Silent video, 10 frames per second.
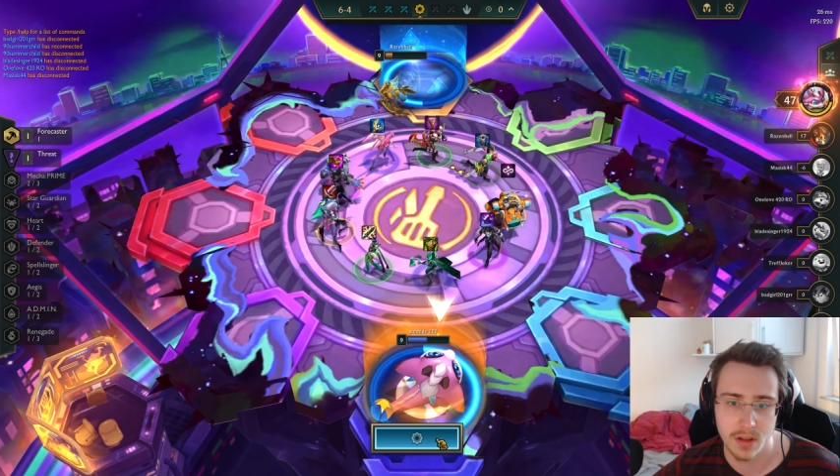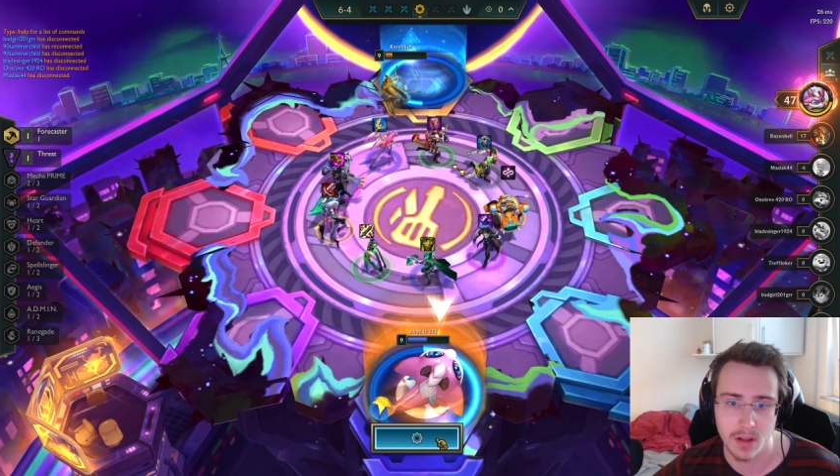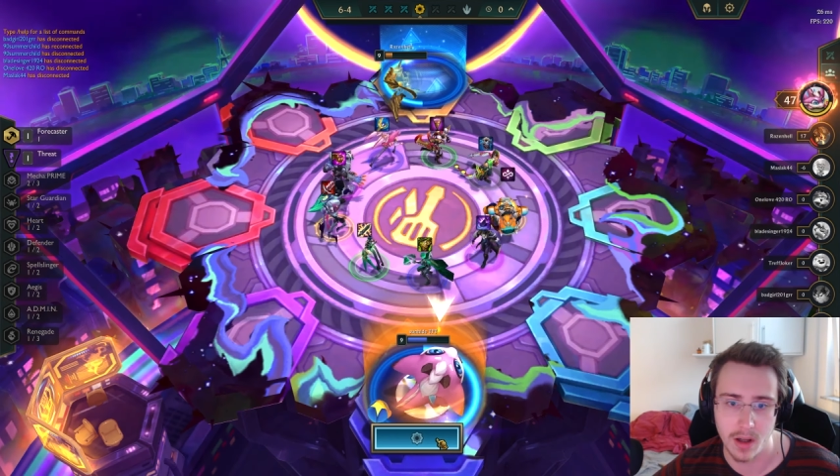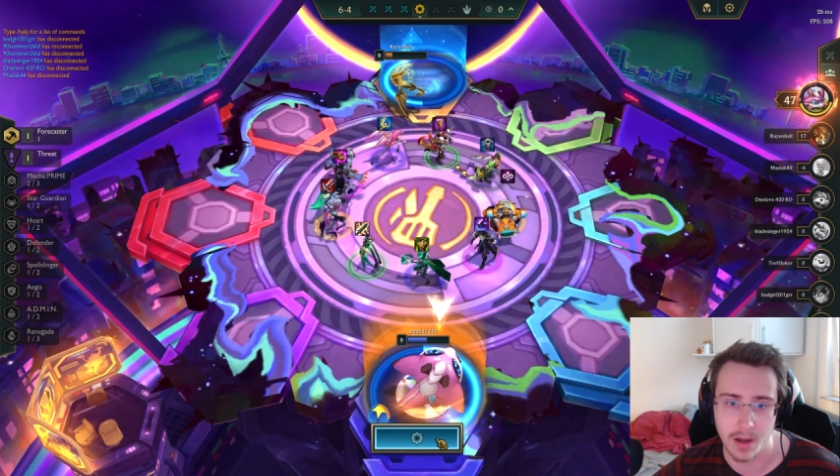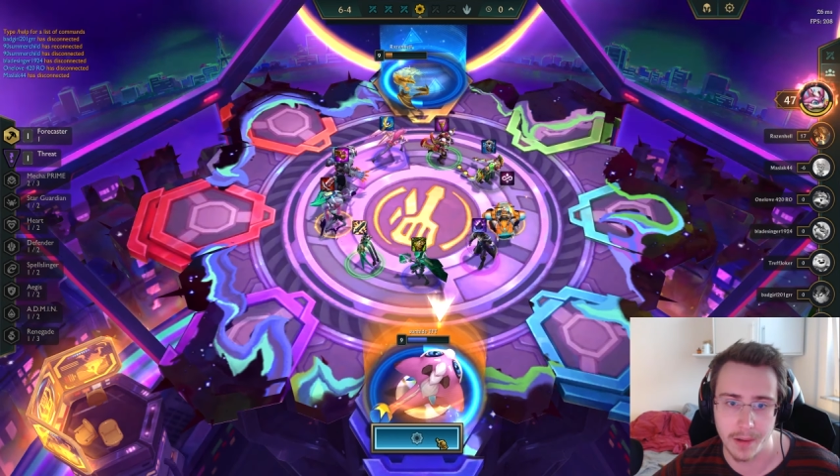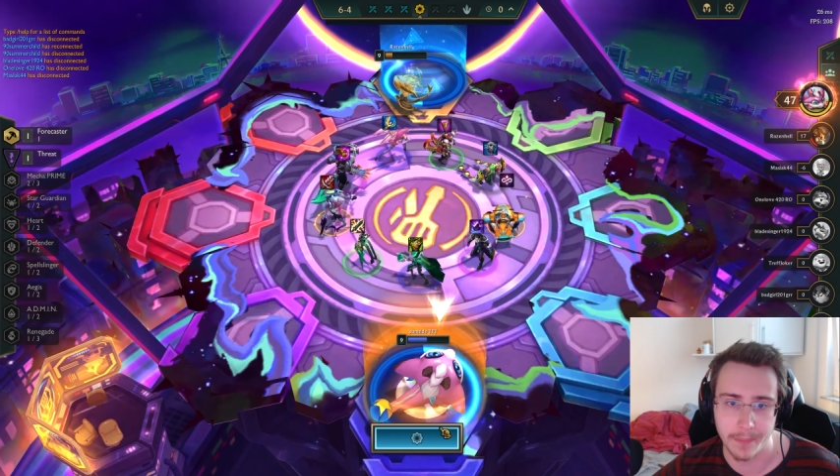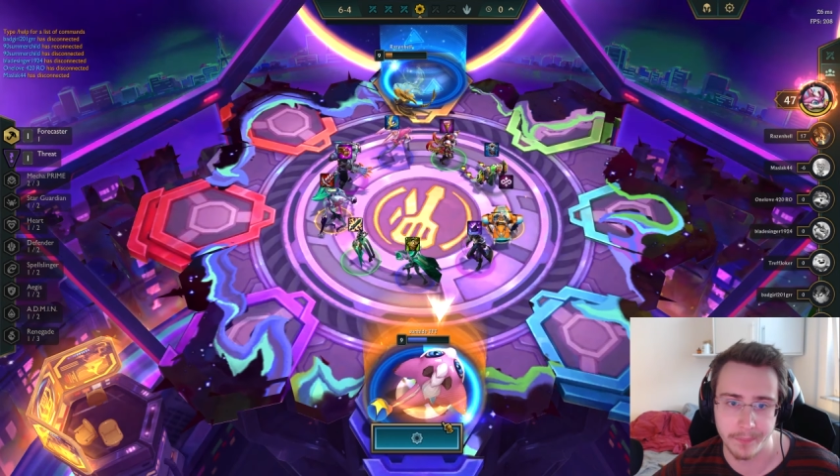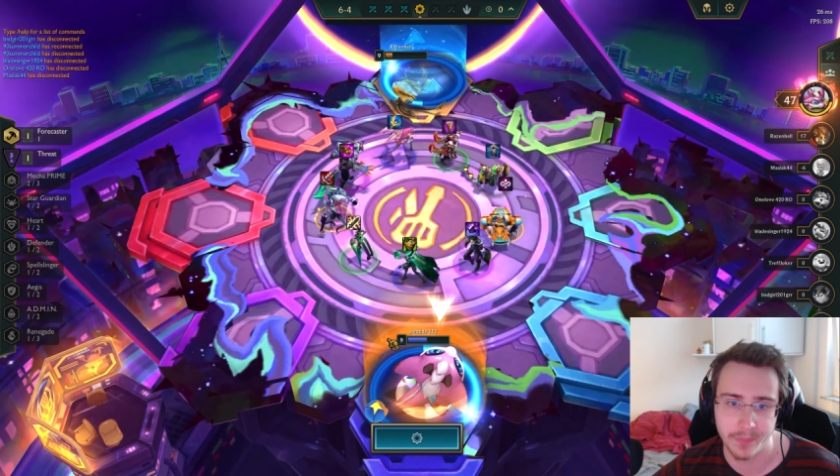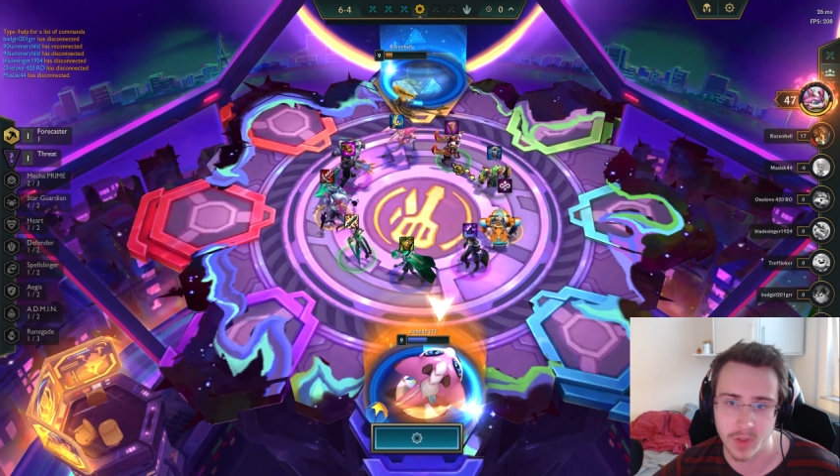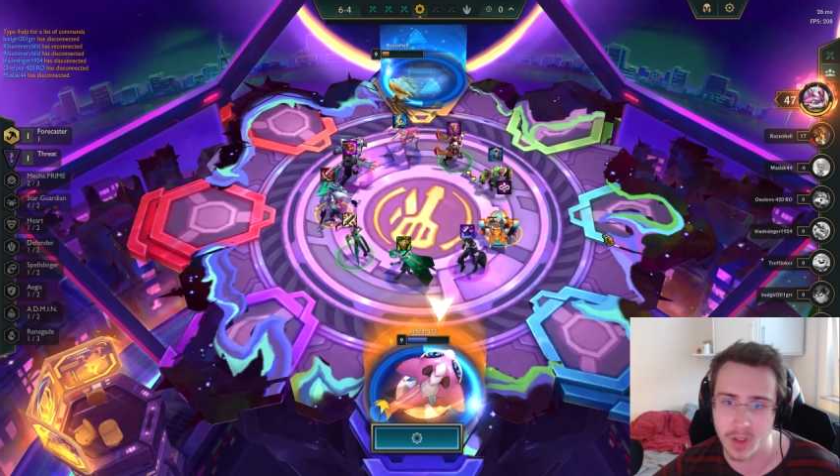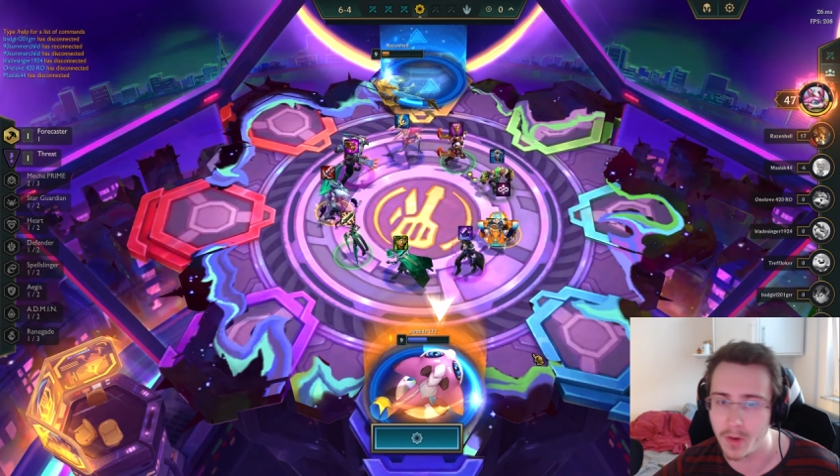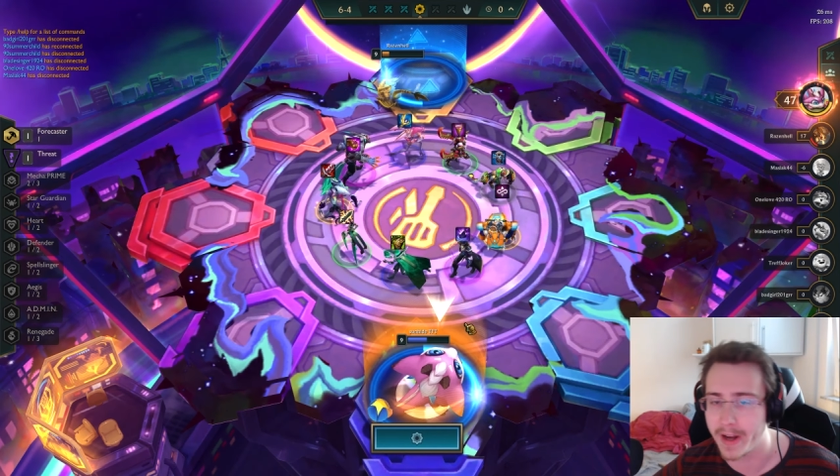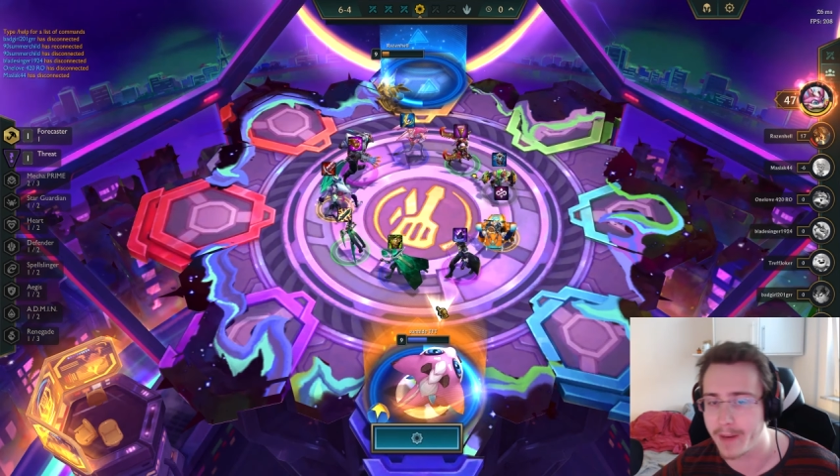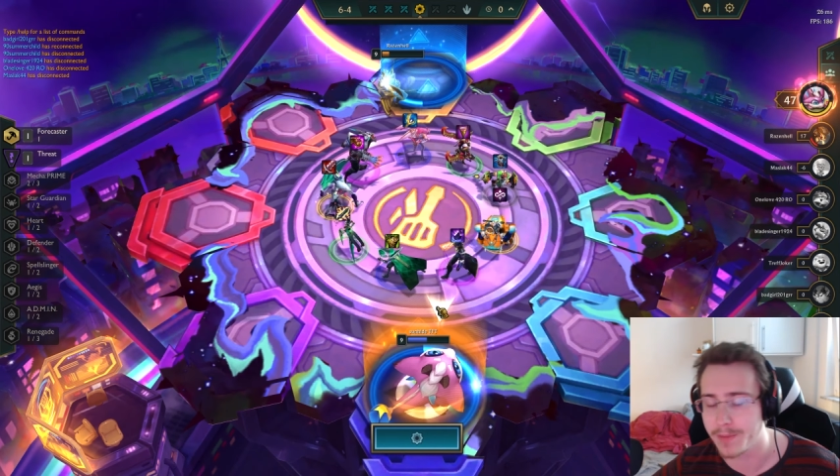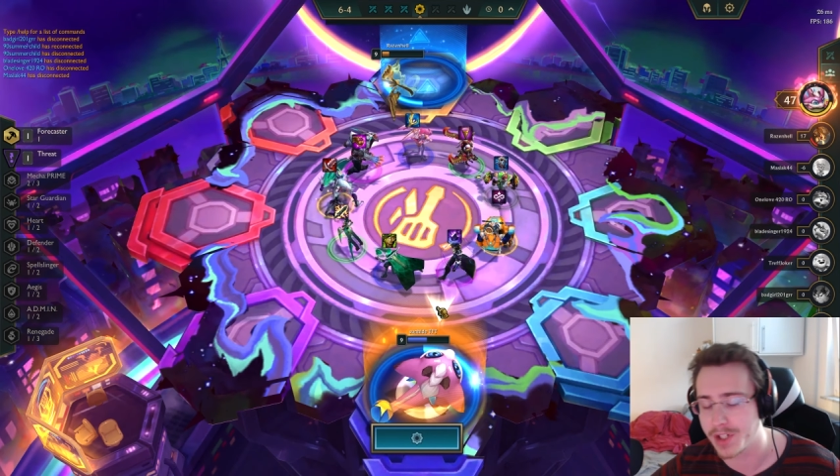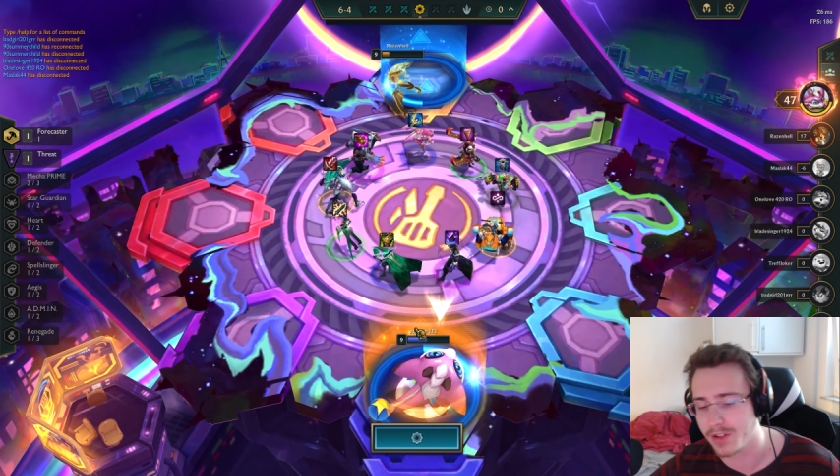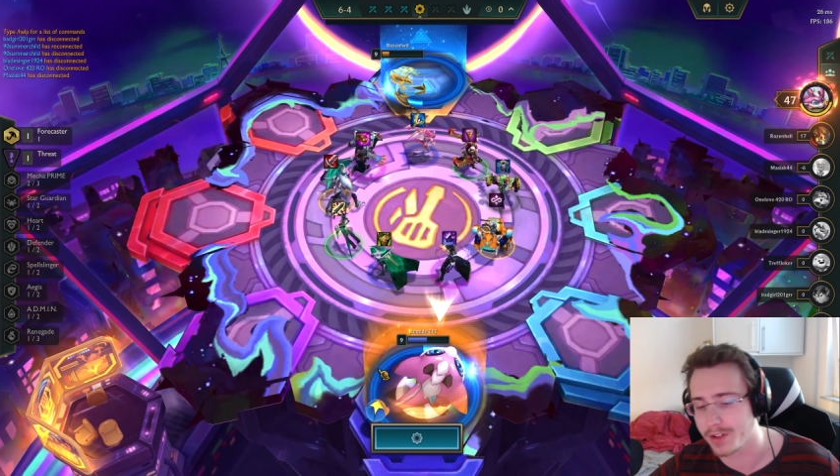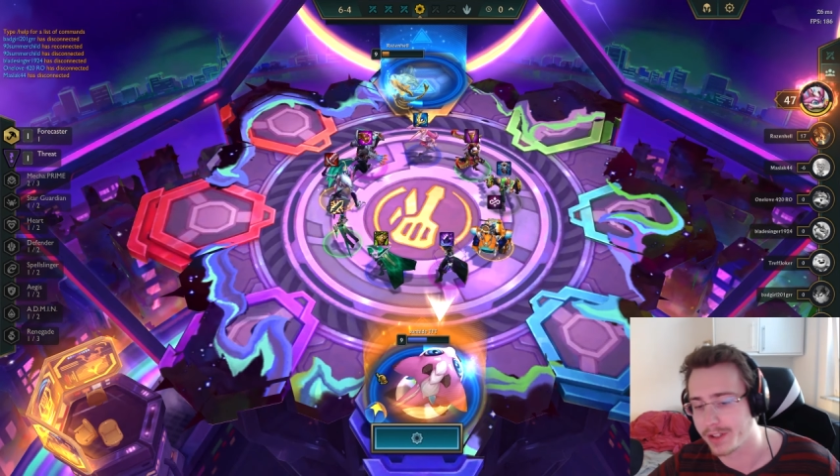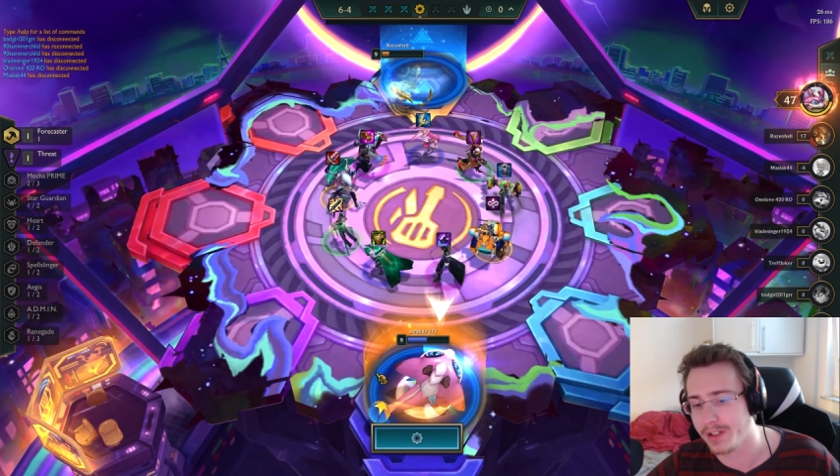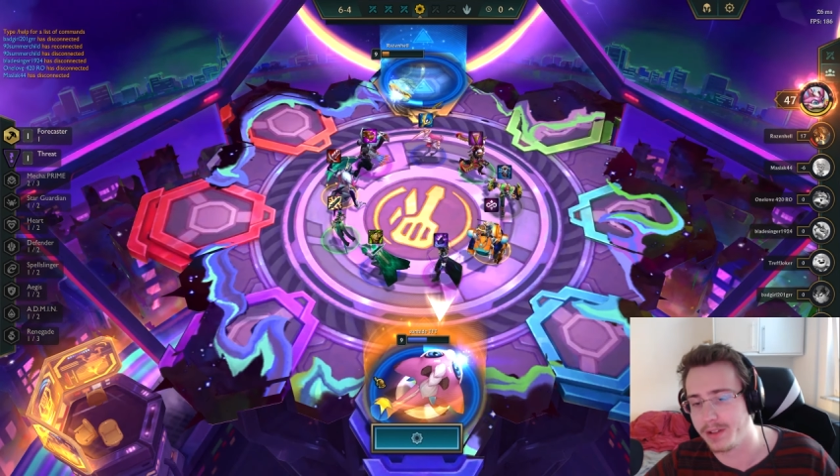Um, you know what, I'm just not
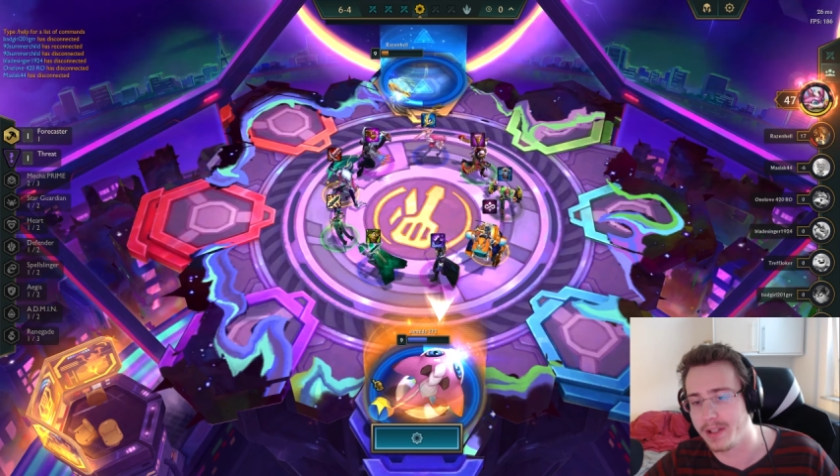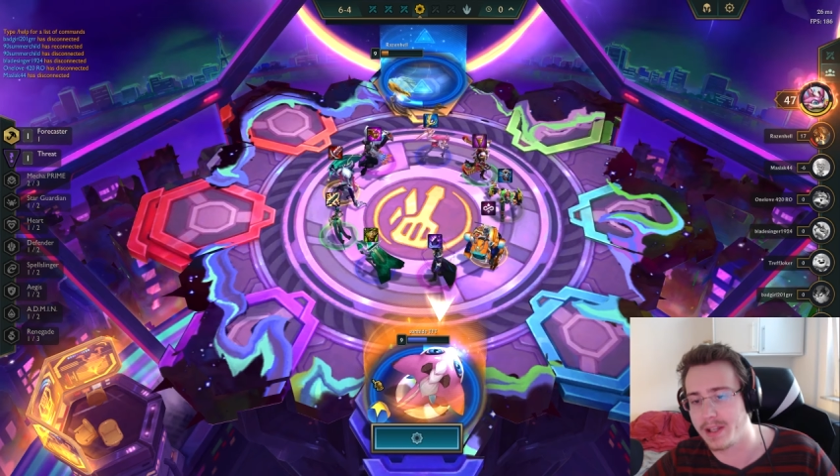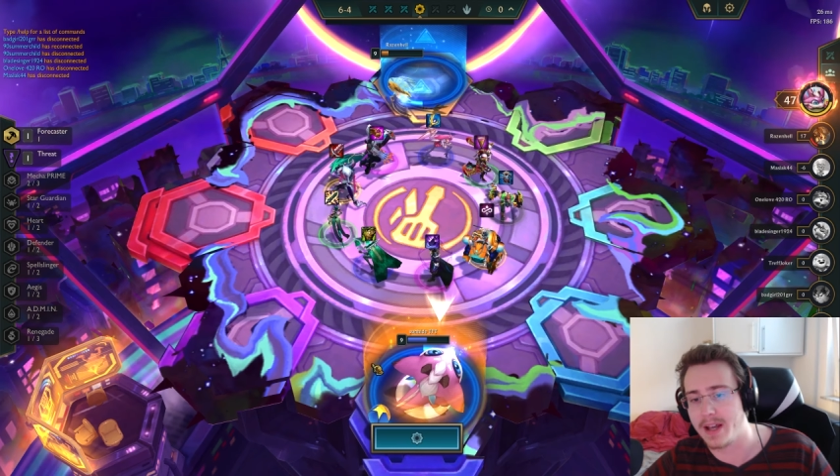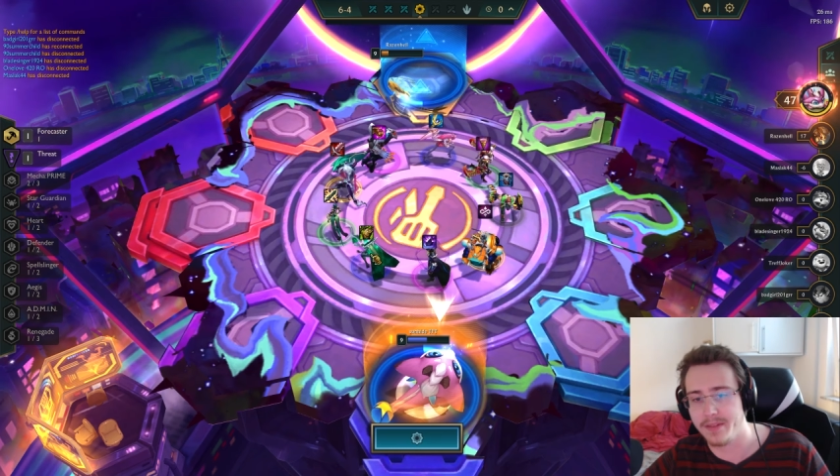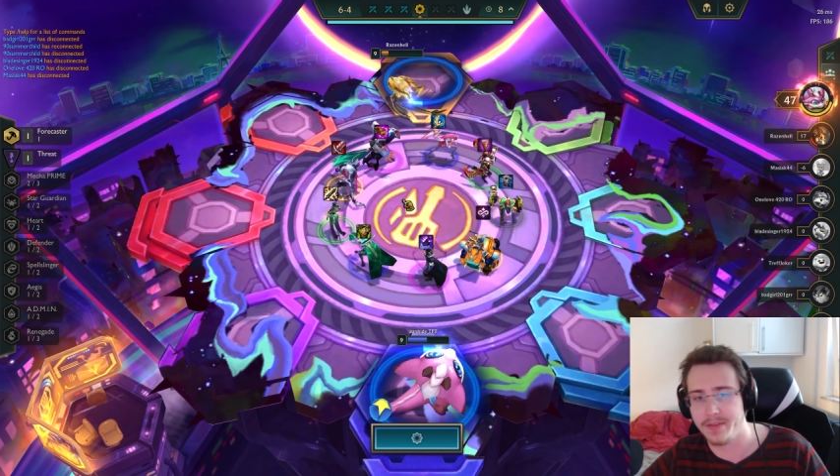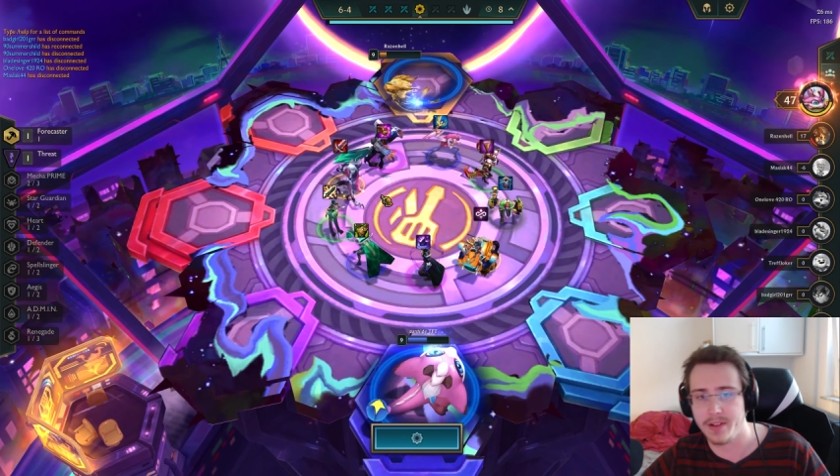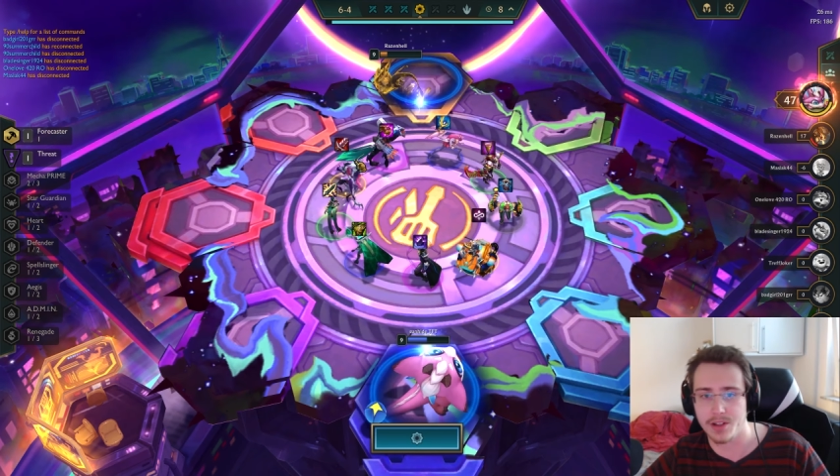gonna take anything,